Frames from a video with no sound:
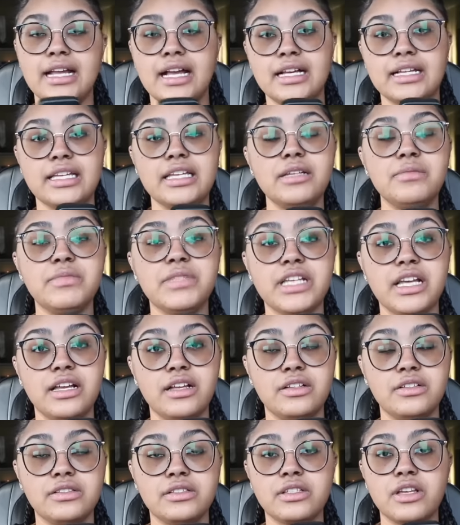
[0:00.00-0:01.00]
Hakeem
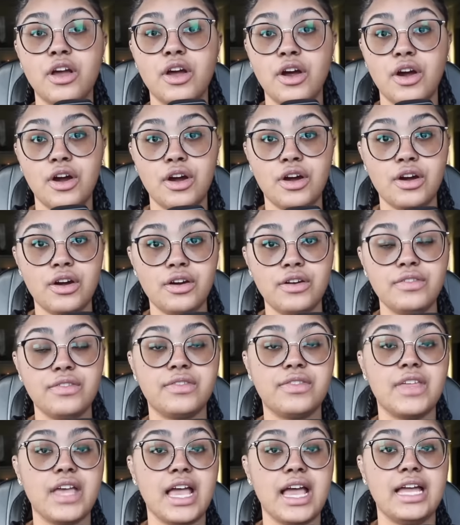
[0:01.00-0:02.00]
tells her
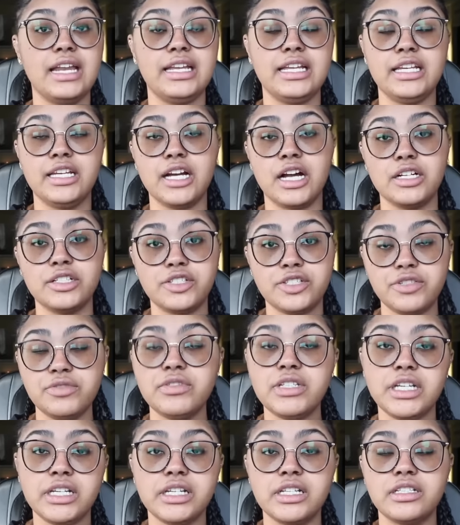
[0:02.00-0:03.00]
that he got 2
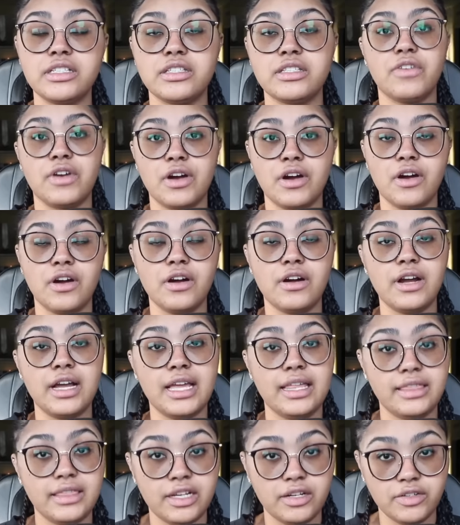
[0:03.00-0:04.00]
tickets for her
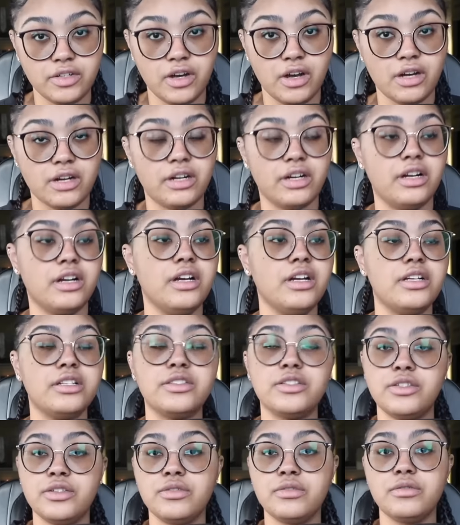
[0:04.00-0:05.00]
and their daughter
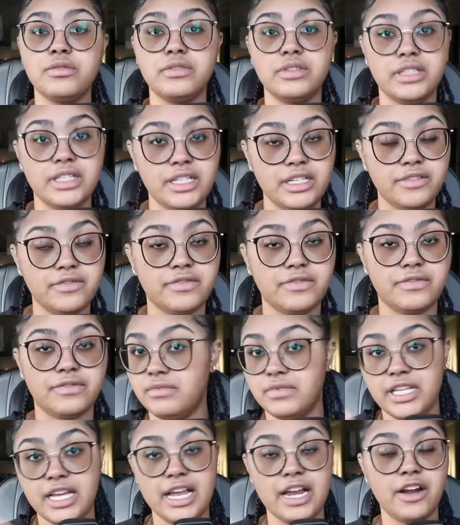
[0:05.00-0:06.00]
to leave
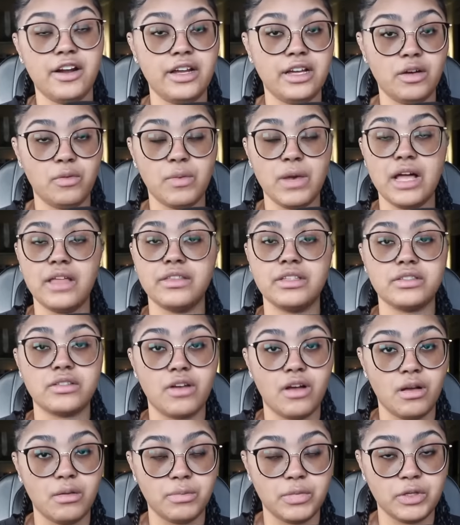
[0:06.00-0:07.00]
the area while this
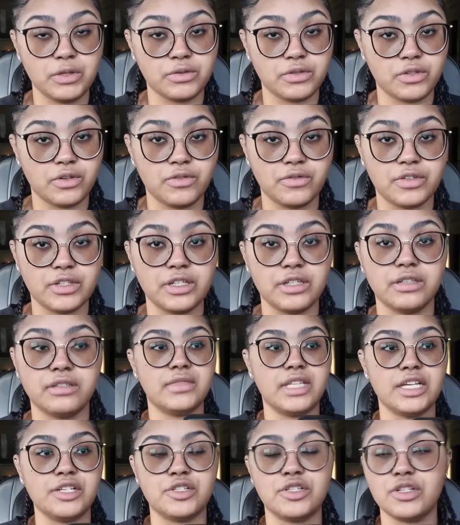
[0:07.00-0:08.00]
all blows over.
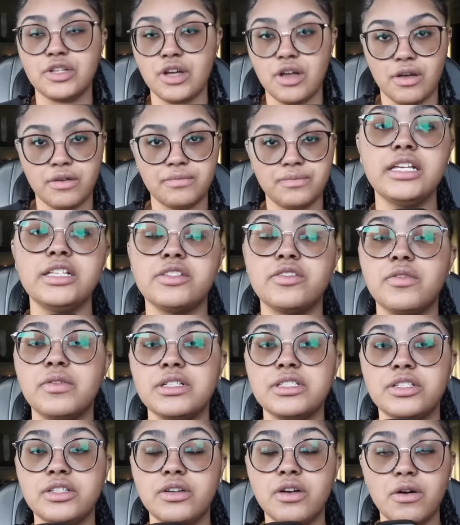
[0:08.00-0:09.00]
They should go. He's
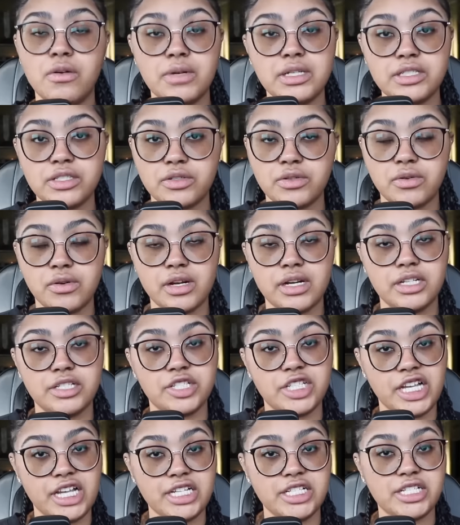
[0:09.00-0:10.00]
going to go into court and
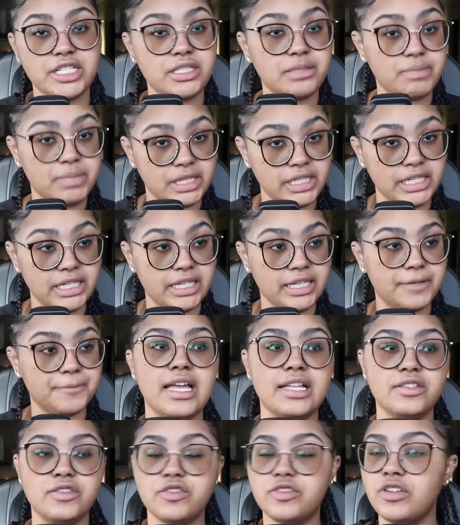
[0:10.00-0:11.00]
change his plea
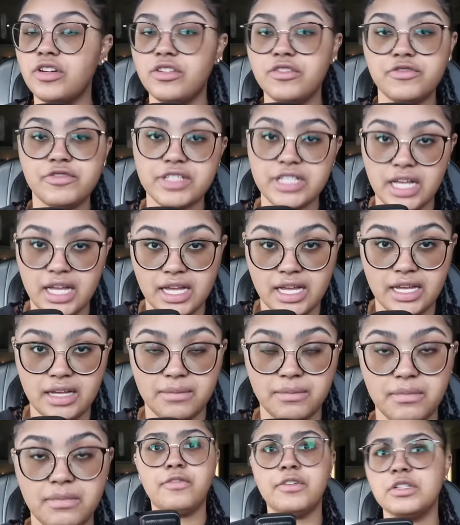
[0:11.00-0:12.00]
and serve
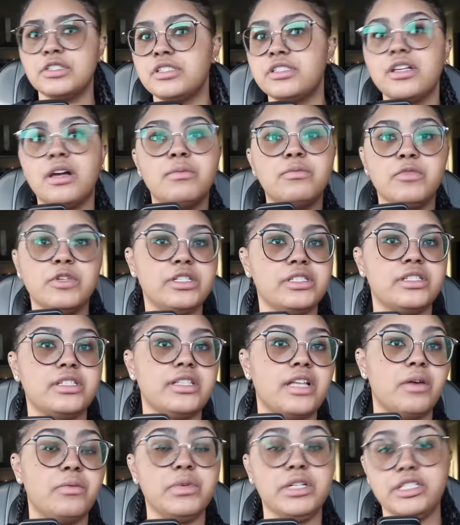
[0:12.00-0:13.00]
time for some reason
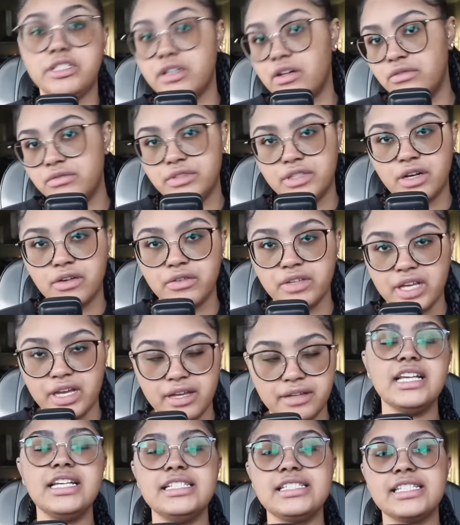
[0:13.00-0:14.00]
that we don't know
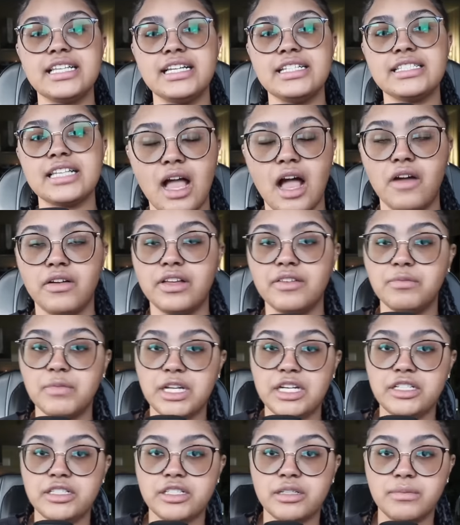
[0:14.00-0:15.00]
yet. He says, I'll give
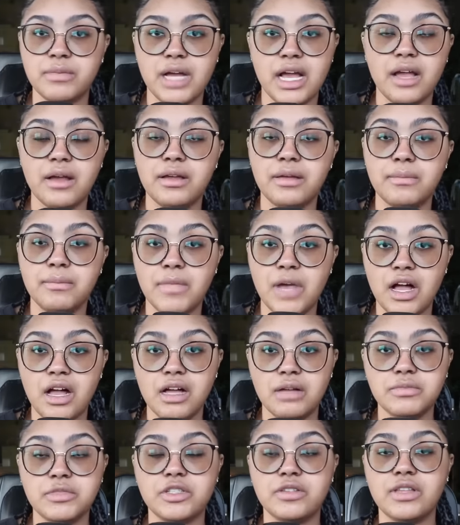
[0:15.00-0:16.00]
money to my
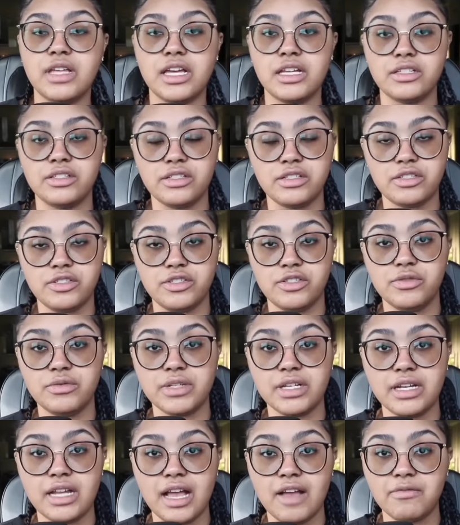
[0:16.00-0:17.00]
mom so that you
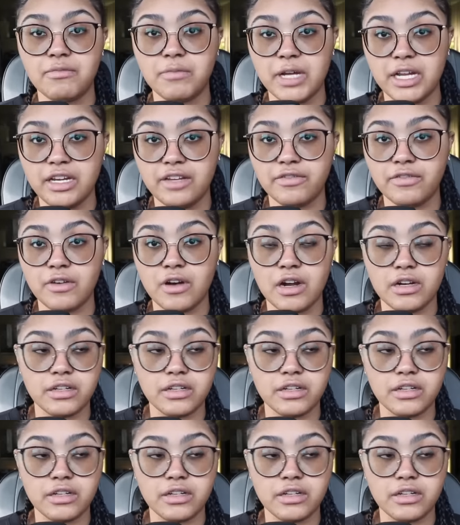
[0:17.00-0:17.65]
can have money for our